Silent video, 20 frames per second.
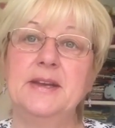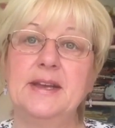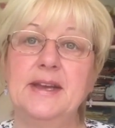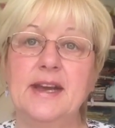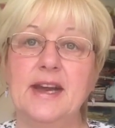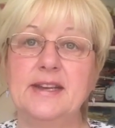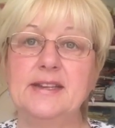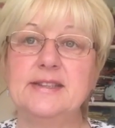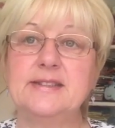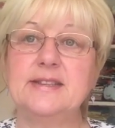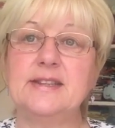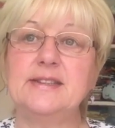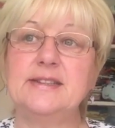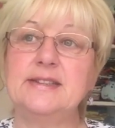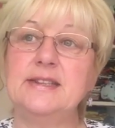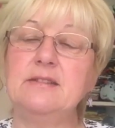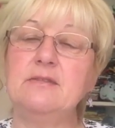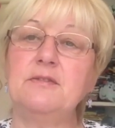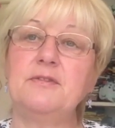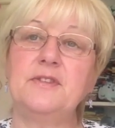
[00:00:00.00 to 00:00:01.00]
And he said he
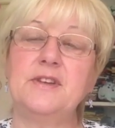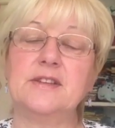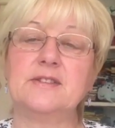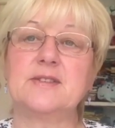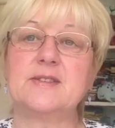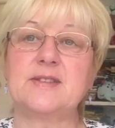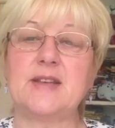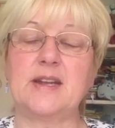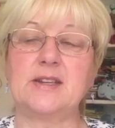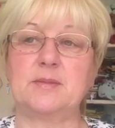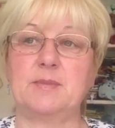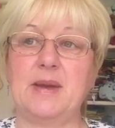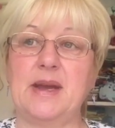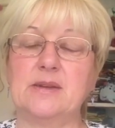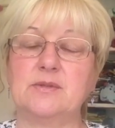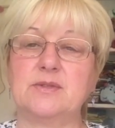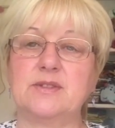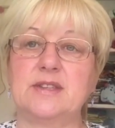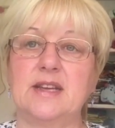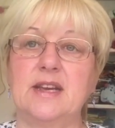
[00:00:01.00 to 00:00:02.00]
didn't feel sad
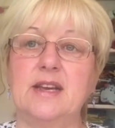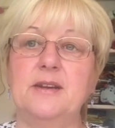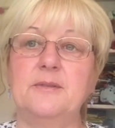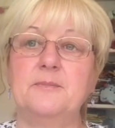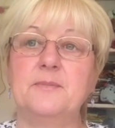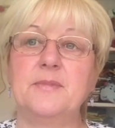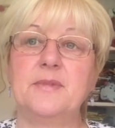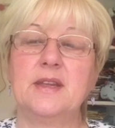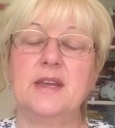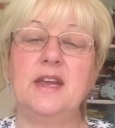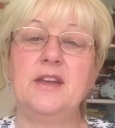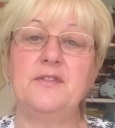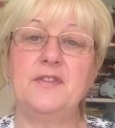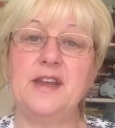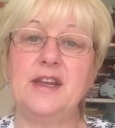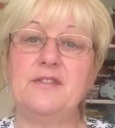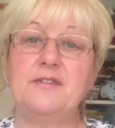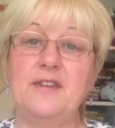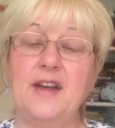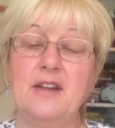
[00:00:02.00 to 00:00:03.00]
about it.
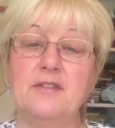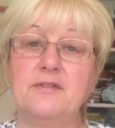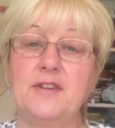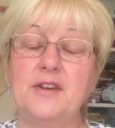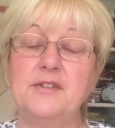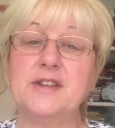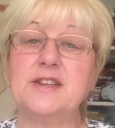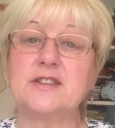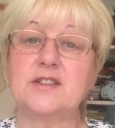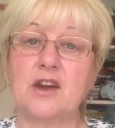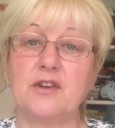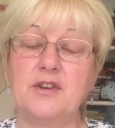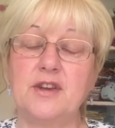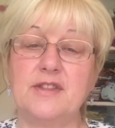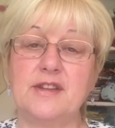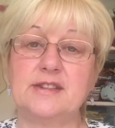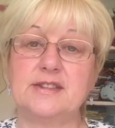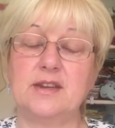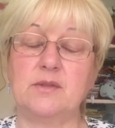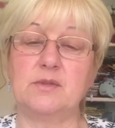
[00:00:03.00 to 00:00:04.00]
He felt very sorry
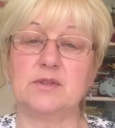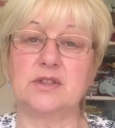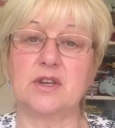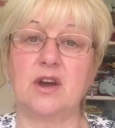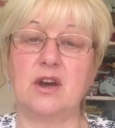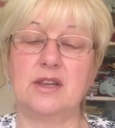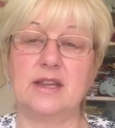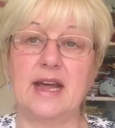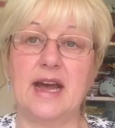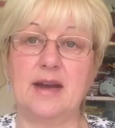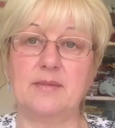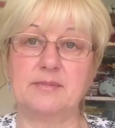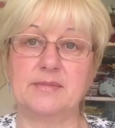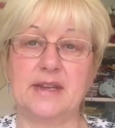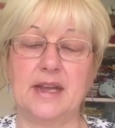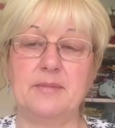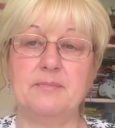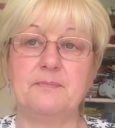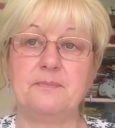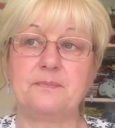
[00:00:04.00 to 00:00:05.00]
that it was all
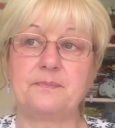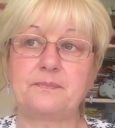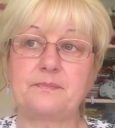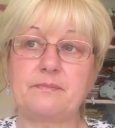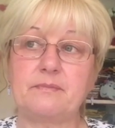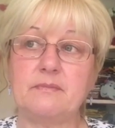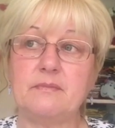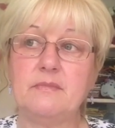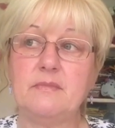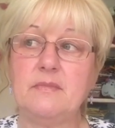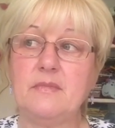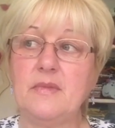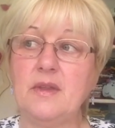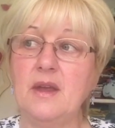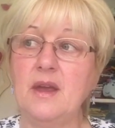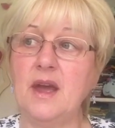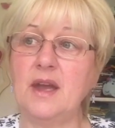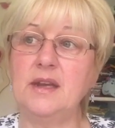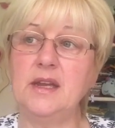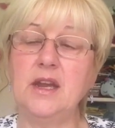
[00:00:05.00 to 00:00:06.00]
happening.
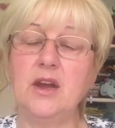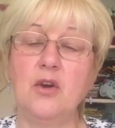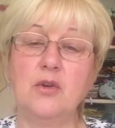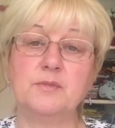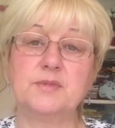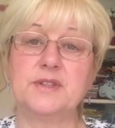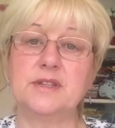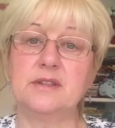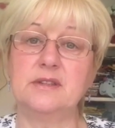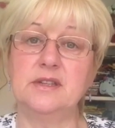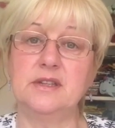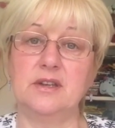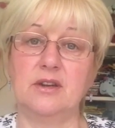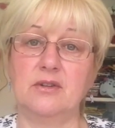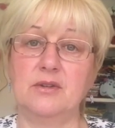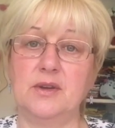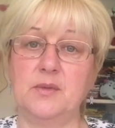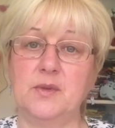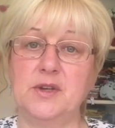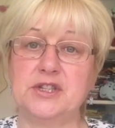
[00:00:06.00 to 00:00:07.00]
And he hoped, you know,
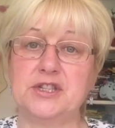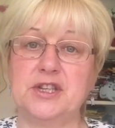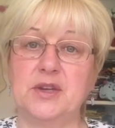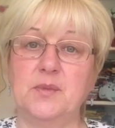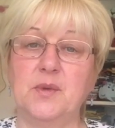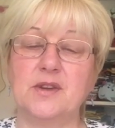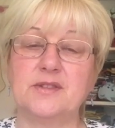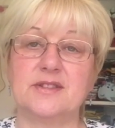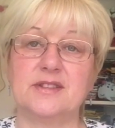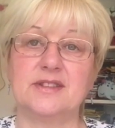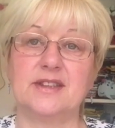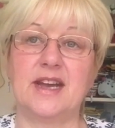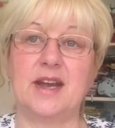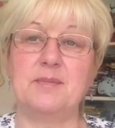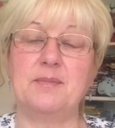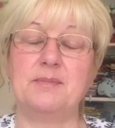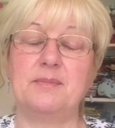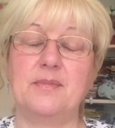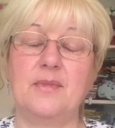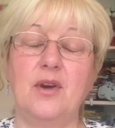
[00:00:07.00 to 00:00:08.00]
he wished it wasn't, like
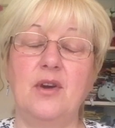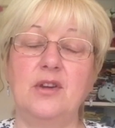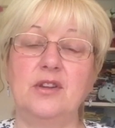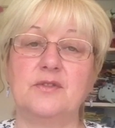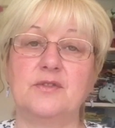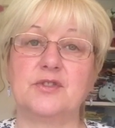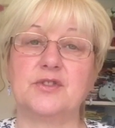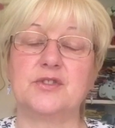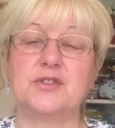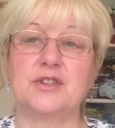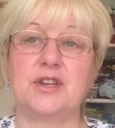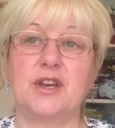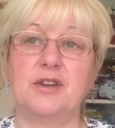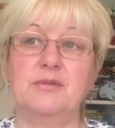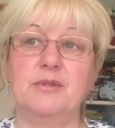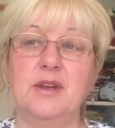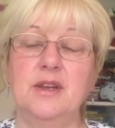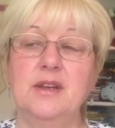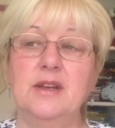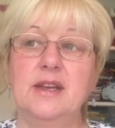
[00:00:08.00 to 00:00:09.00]
all of us do.
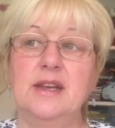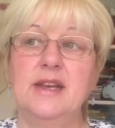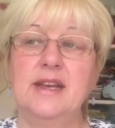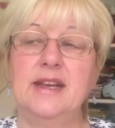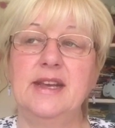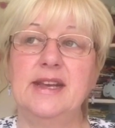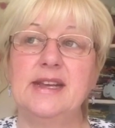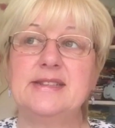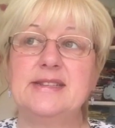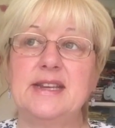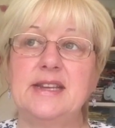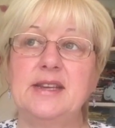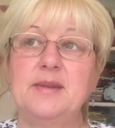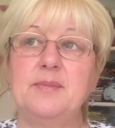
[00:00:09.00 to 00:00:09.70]
He said